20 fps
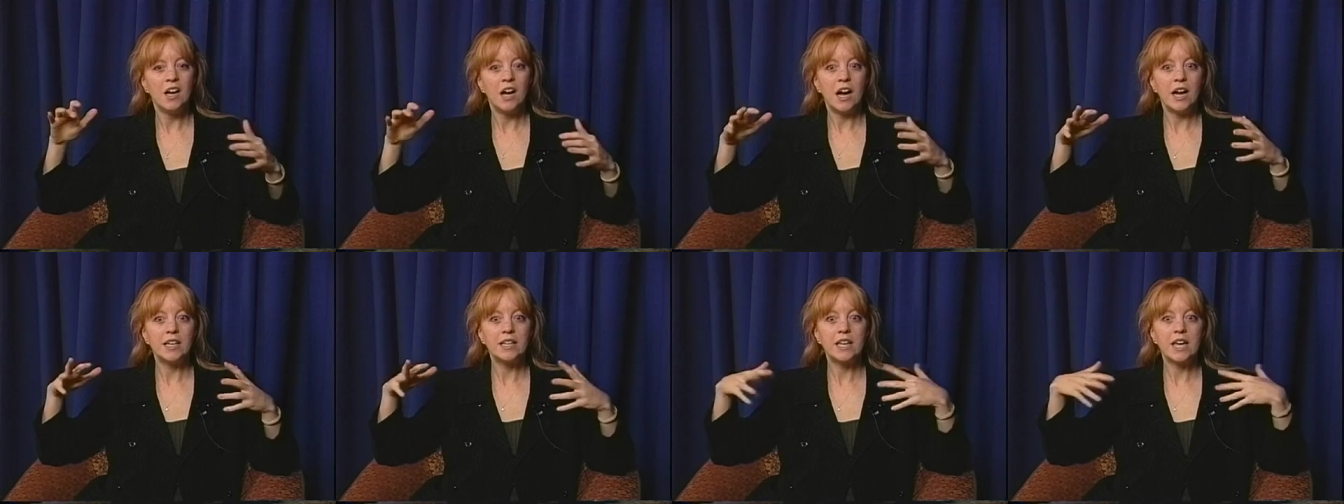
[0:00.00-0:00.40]

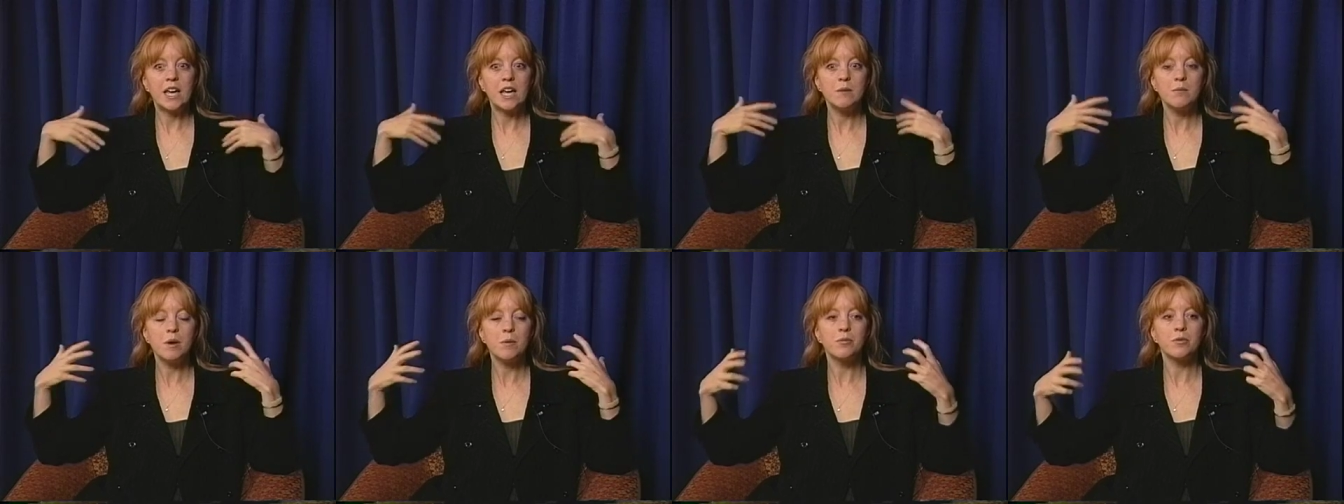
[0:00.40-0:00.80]
I
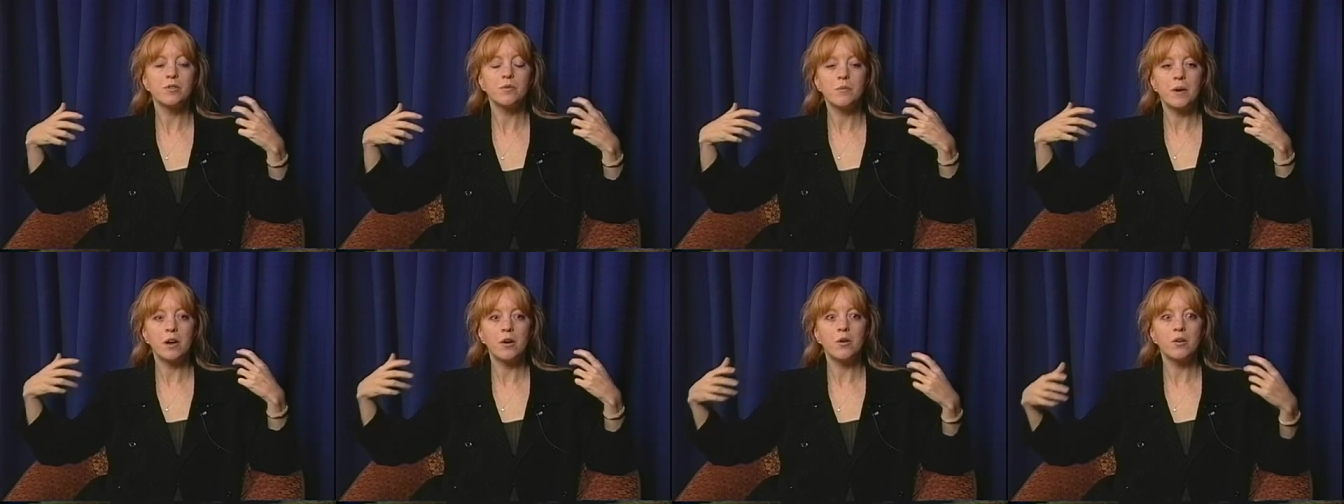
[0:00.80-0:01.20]
came up with
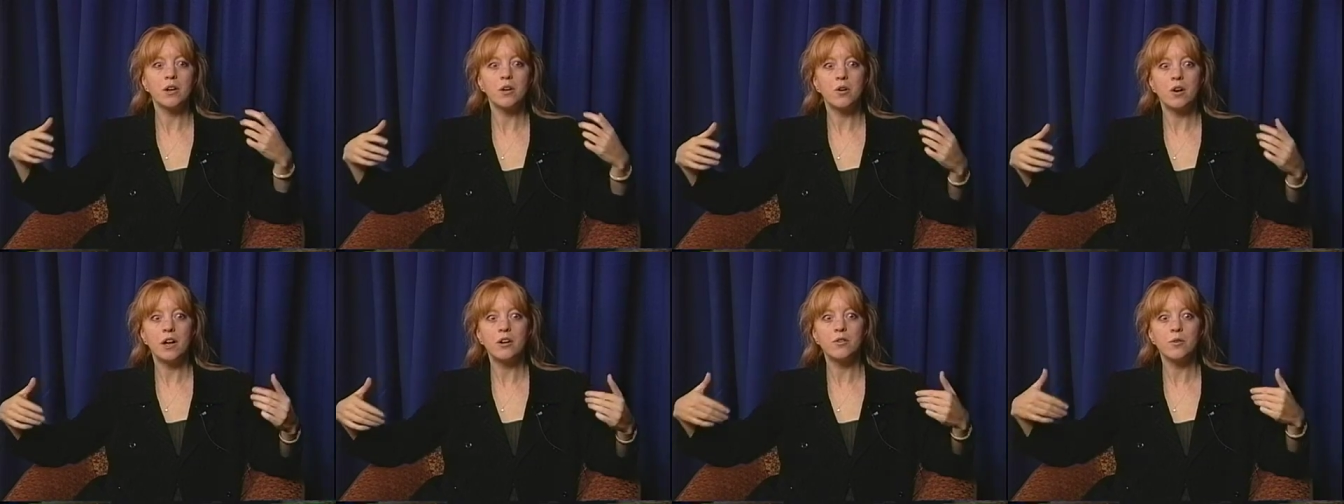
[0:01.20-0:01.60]
my own
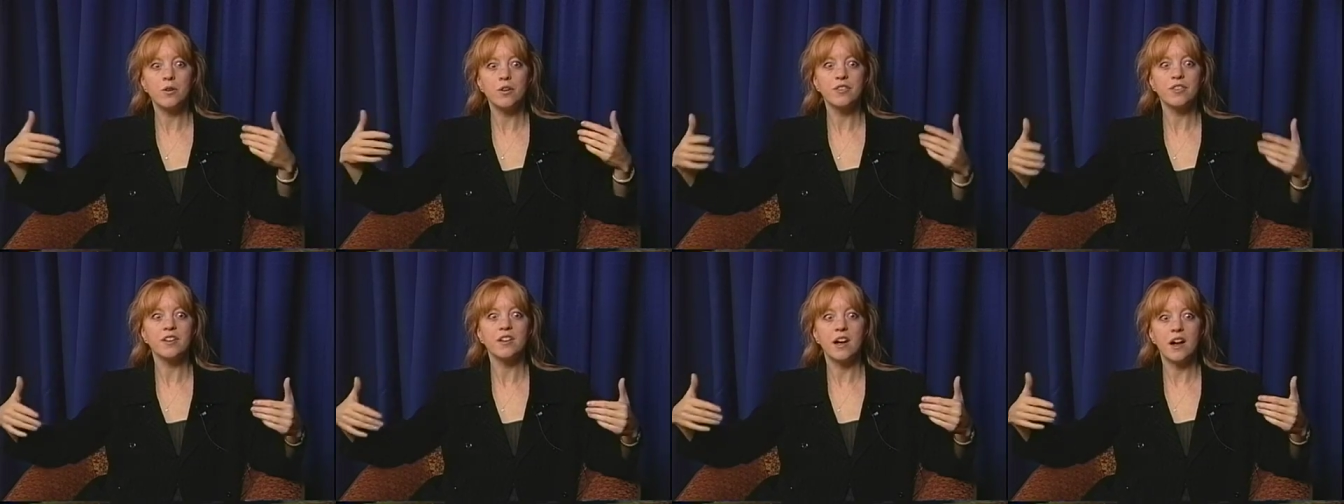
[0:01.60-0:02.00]

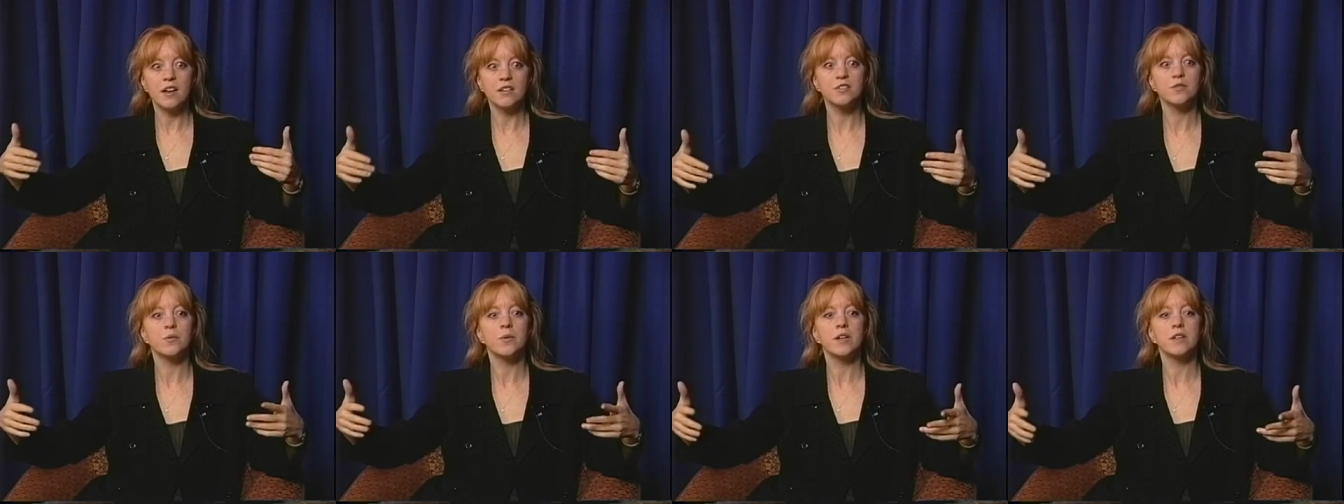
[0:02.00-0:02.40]

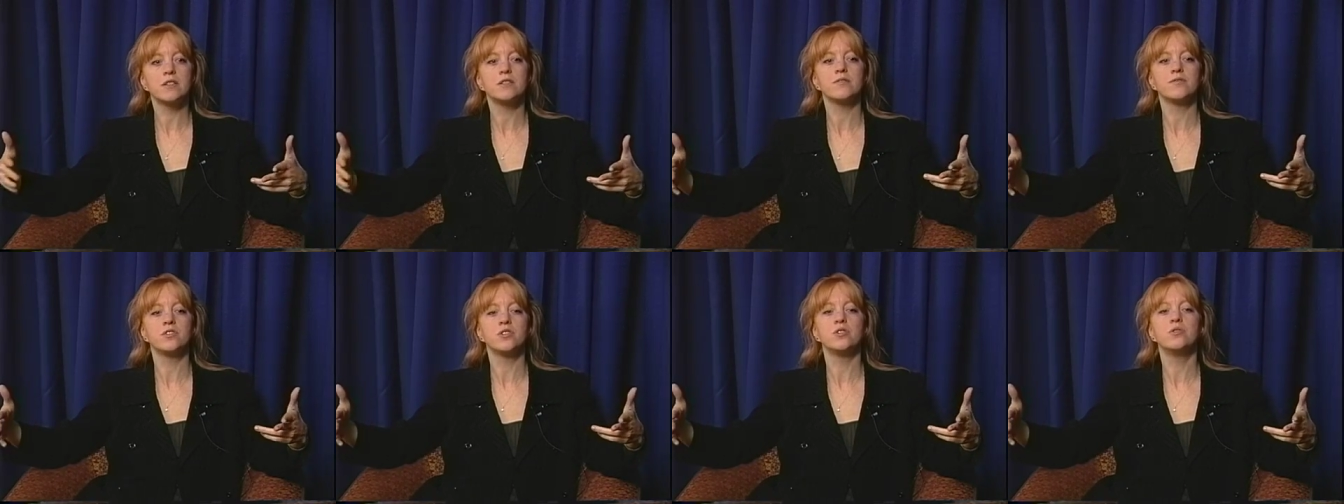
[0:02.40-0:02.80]
unorthodox ways
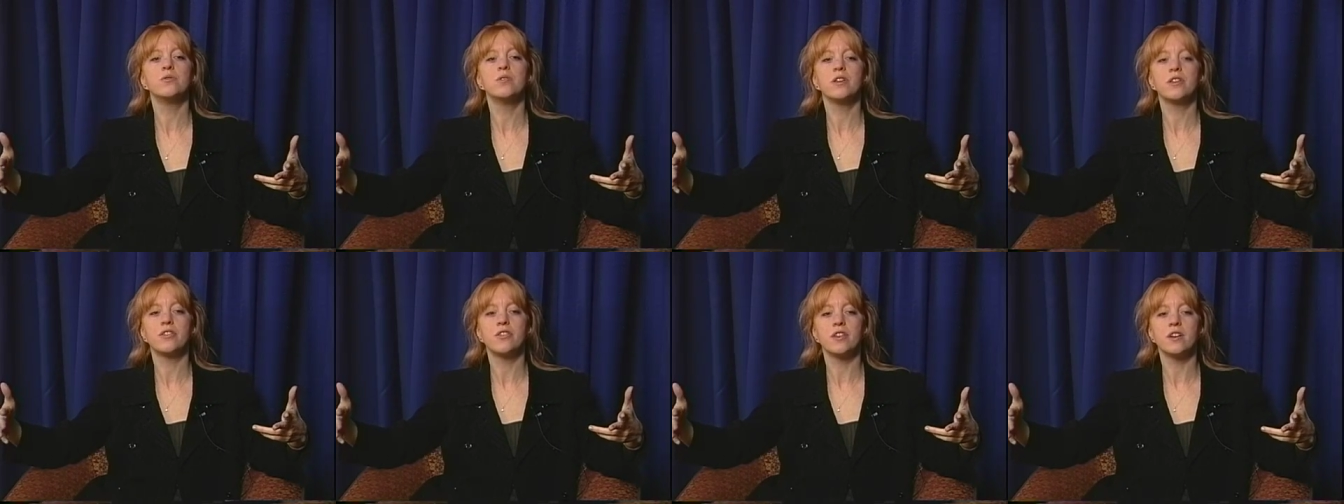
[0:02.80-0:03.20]
of
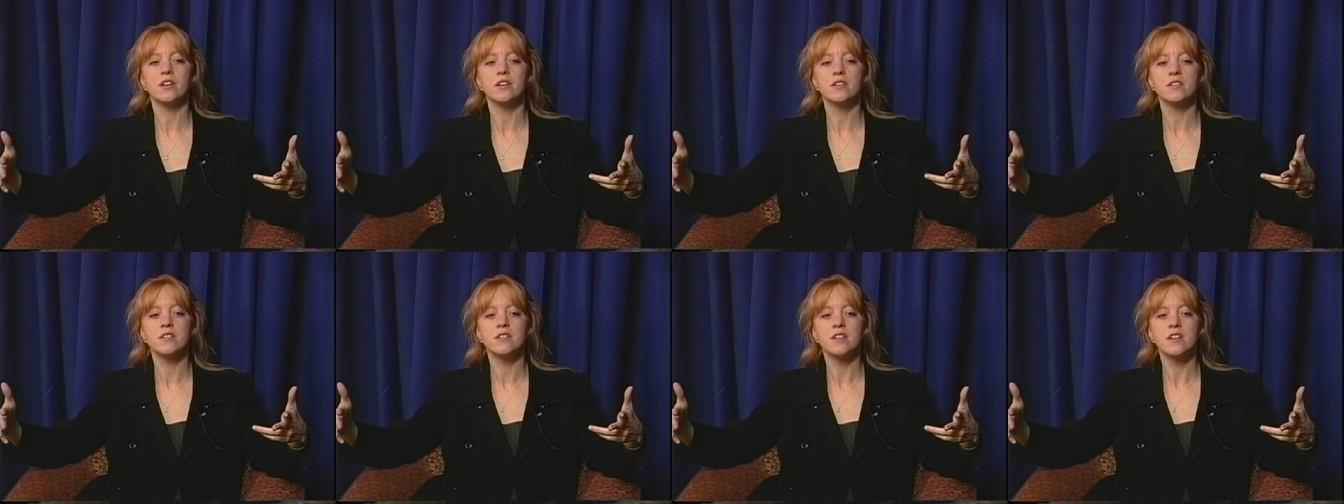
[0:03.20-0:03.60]
doing
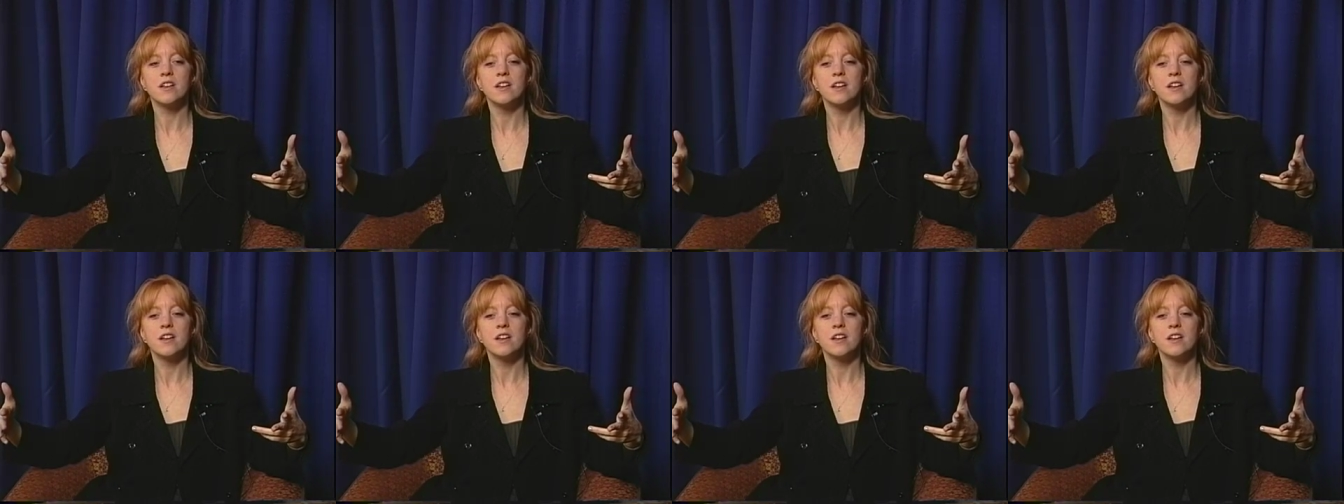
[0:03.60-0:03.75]
things